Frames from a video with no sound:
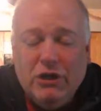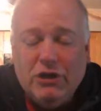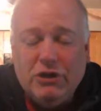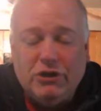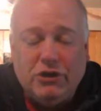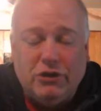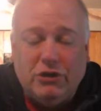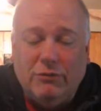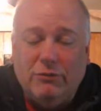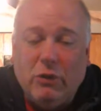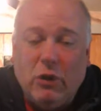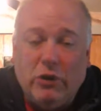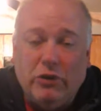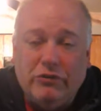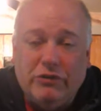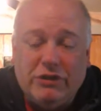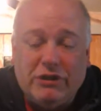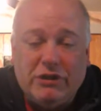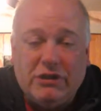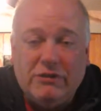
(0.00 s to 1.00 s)
Should the
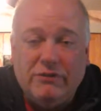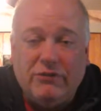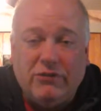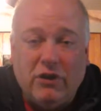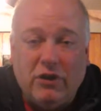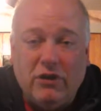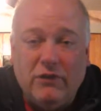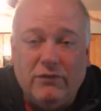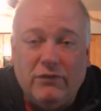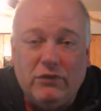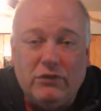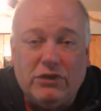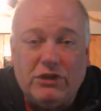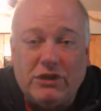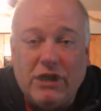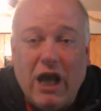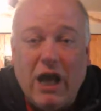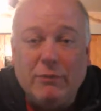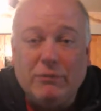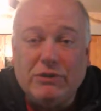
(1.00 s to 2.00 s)
motorist in front of you
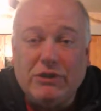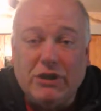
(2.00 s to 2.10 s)
stop